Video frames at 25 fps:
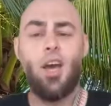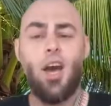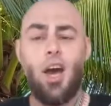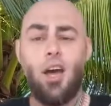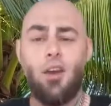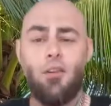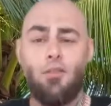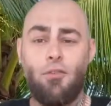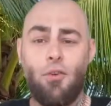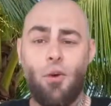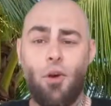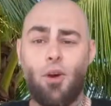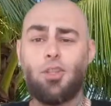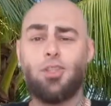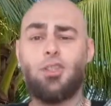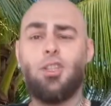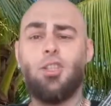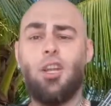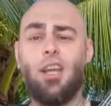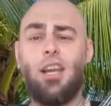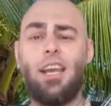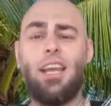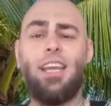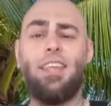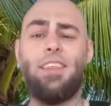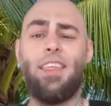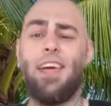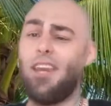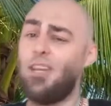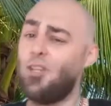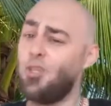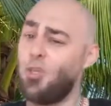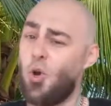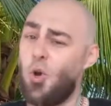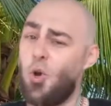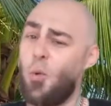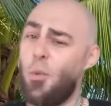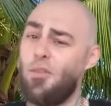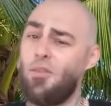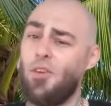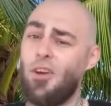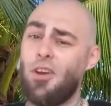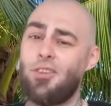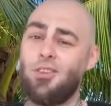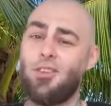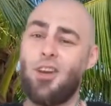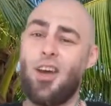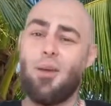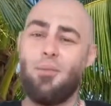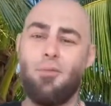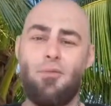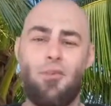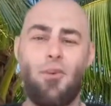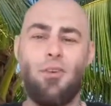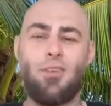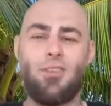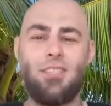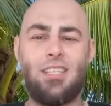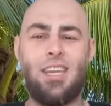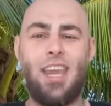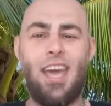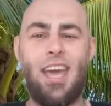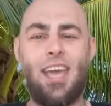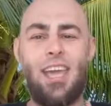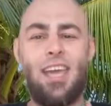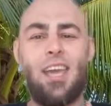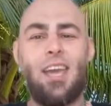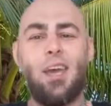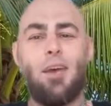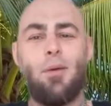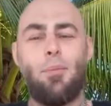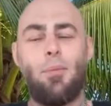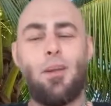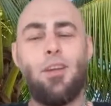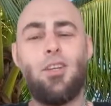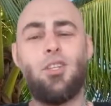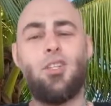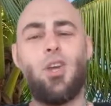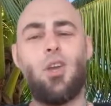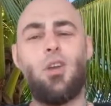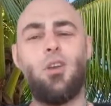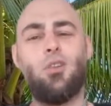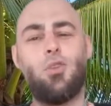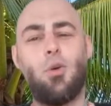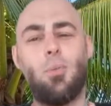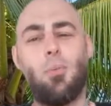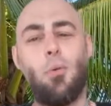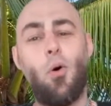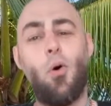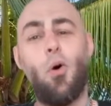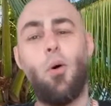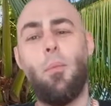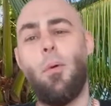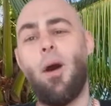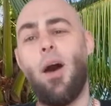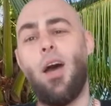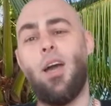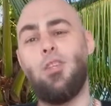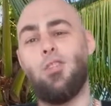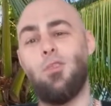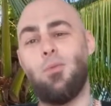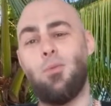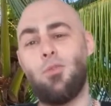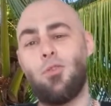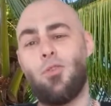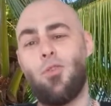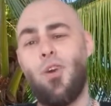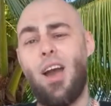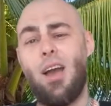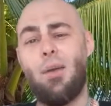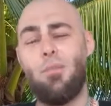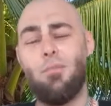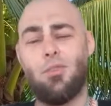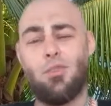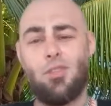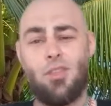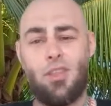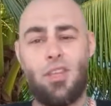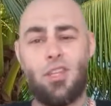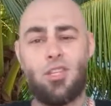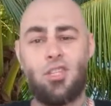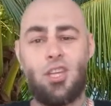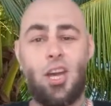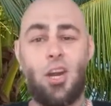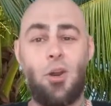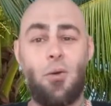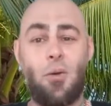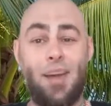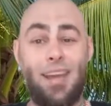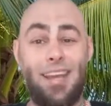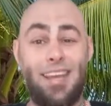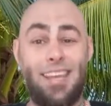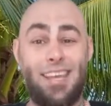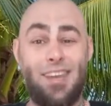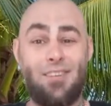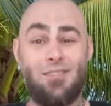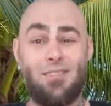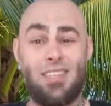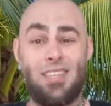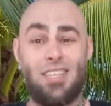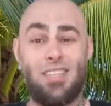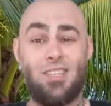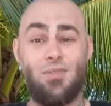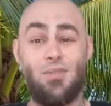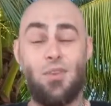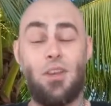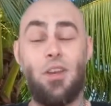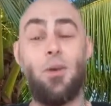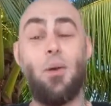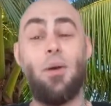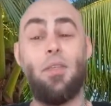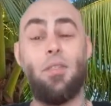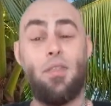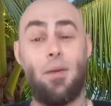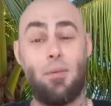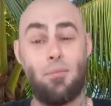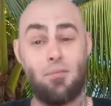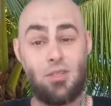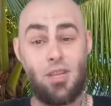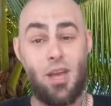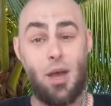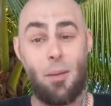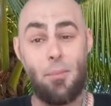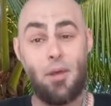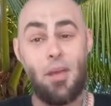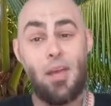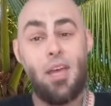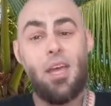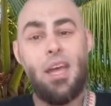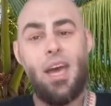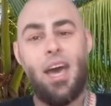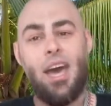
Unfortunately, that is all we've got time for today. Please show your support by subscribing to the channel and giving this video a thumbs up.